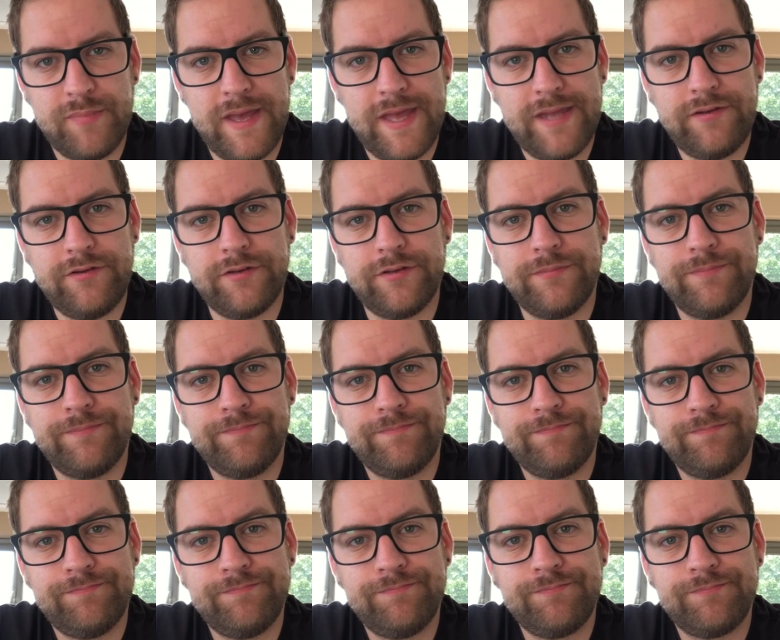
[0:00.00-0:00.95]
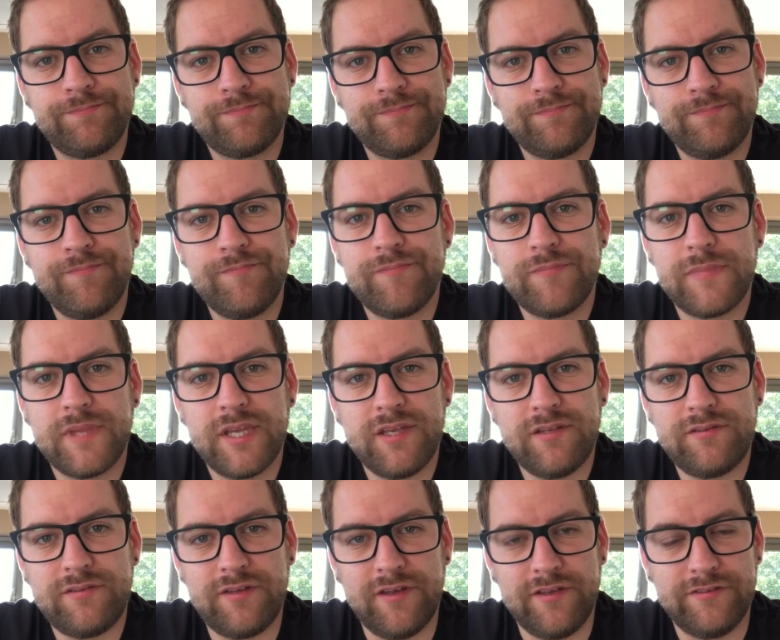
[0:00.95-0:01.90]
matter.
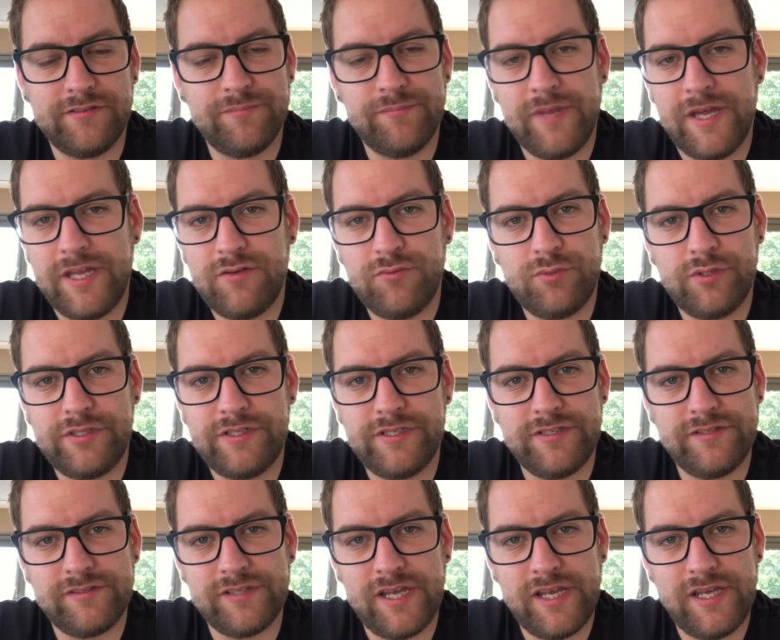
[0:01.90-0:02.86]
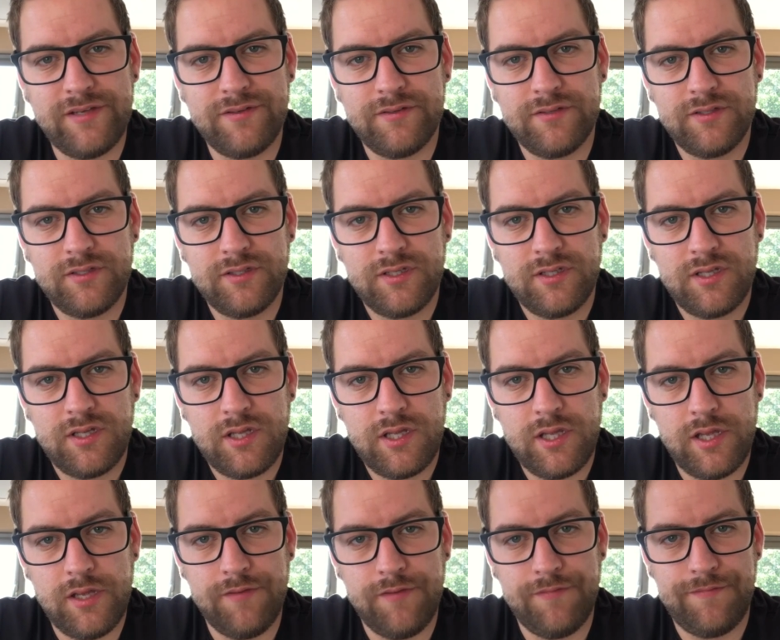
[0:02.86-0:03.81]
It doesn't matter what they say.
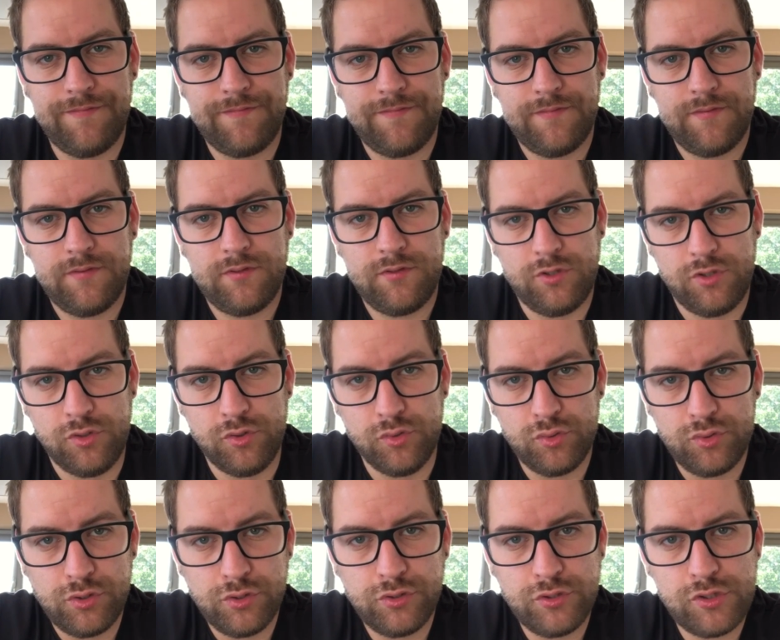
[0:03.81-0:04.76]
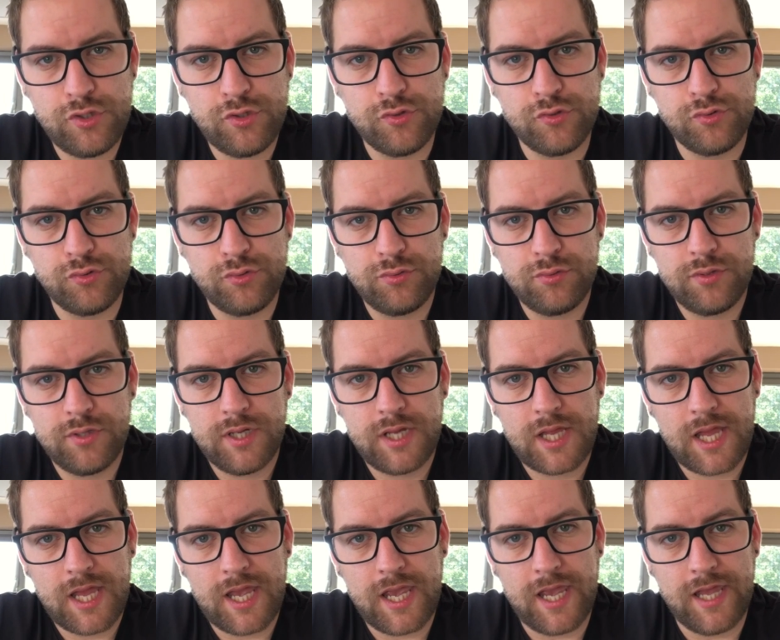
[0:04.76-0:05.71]
If you do you
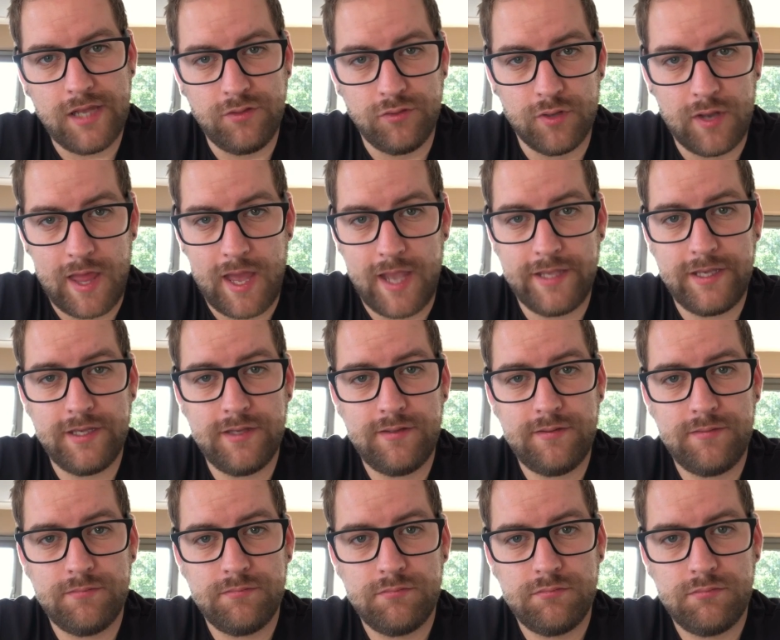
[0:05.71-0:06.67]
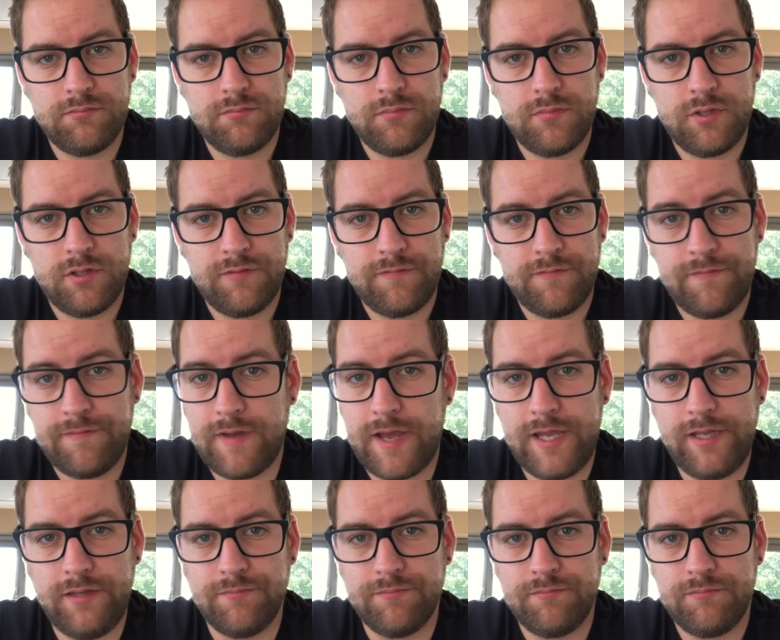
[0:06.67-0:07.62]
and you like it,
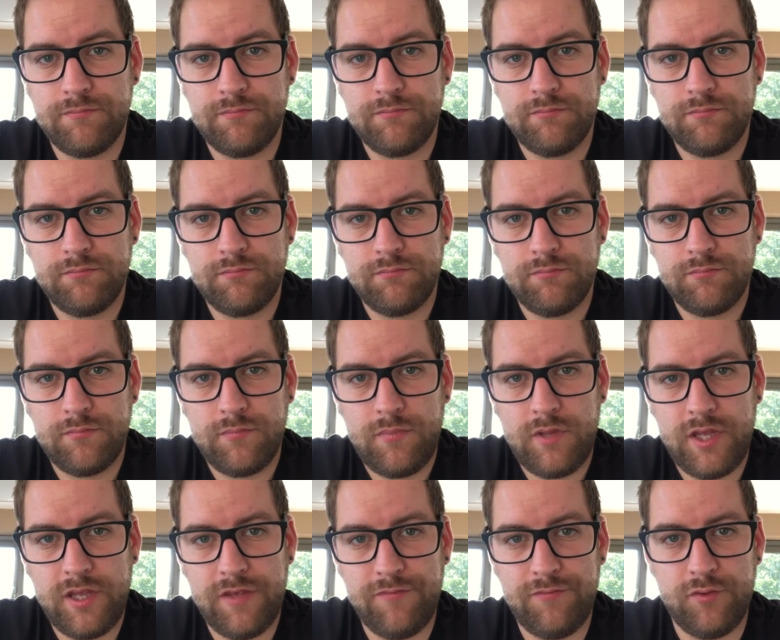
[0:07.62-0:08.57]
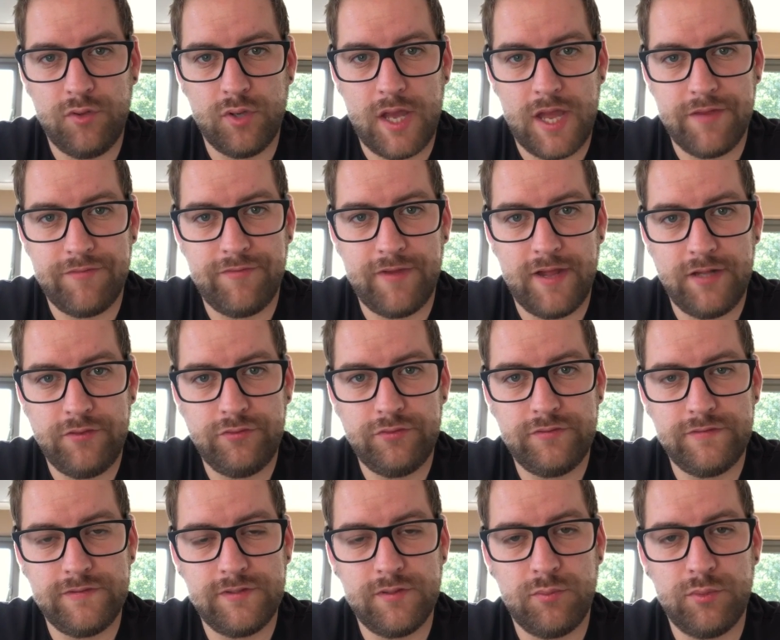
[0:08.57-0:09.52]
fine. If you add value
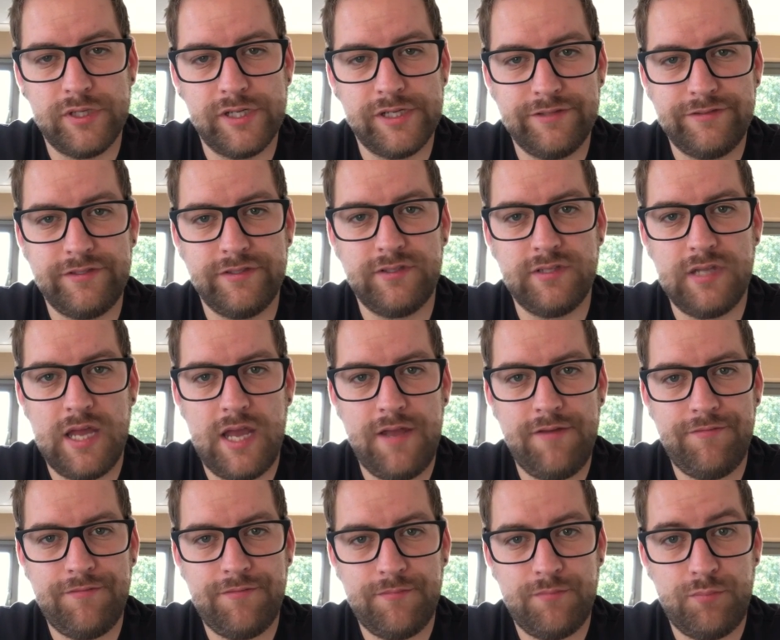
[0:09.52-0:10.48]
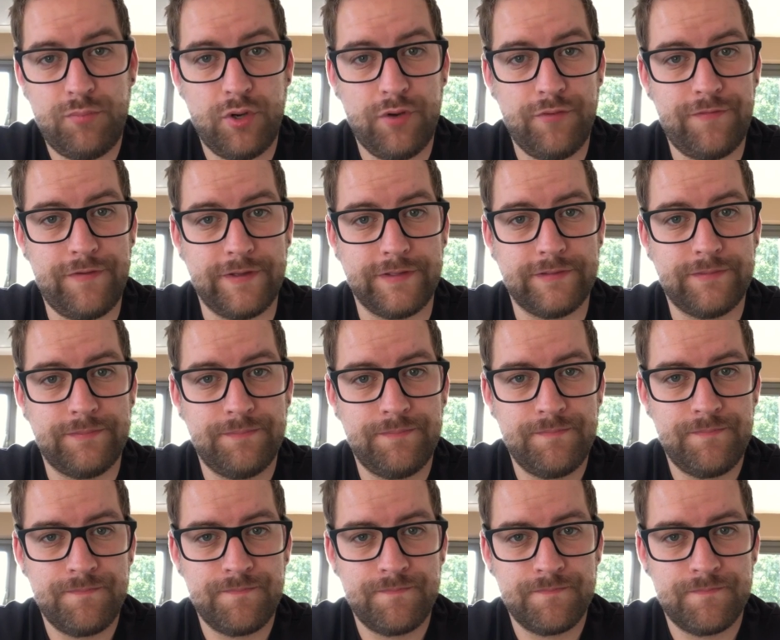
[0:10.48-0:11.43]
to someone else's life, perfect.
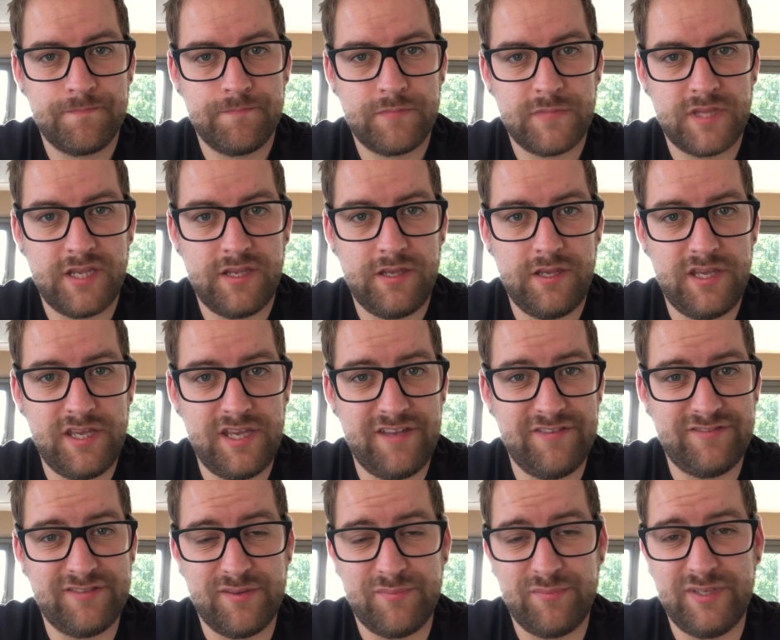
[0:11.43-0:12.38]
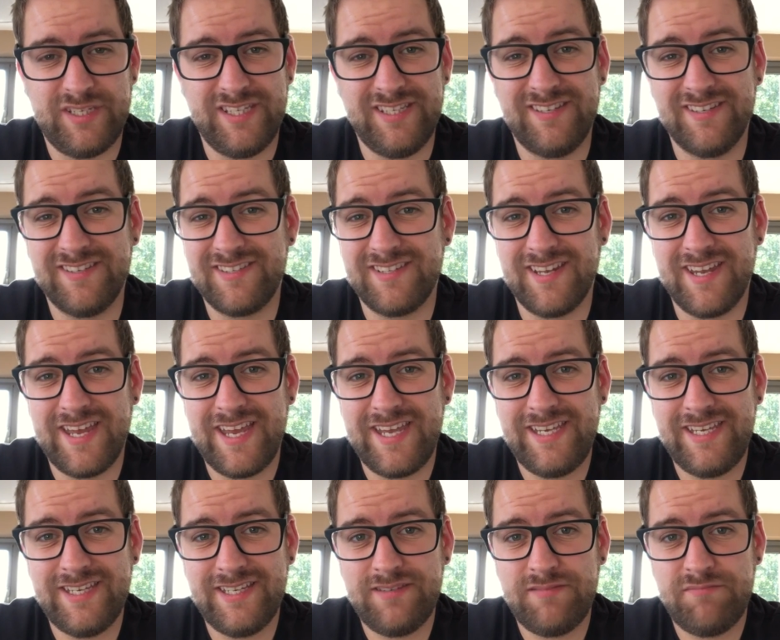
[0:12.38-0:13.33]
If somebody doesn't
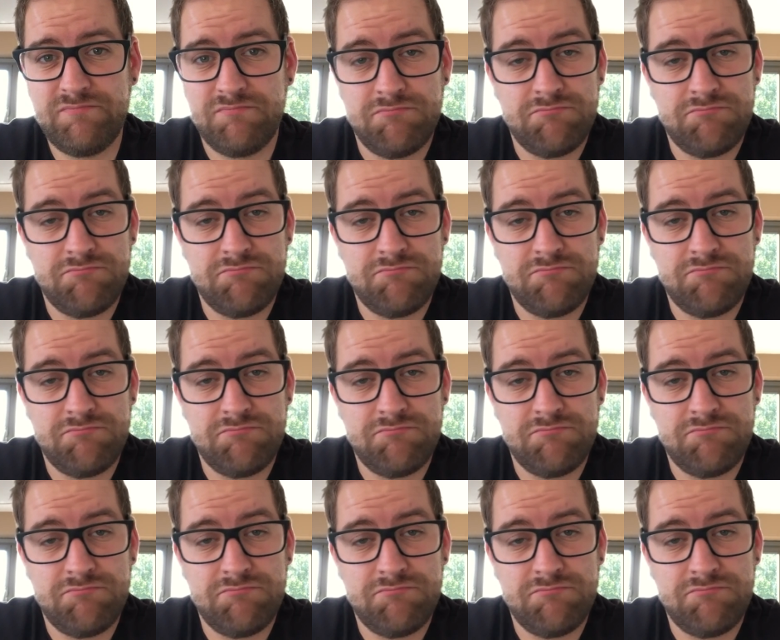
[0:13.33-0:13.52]
like it,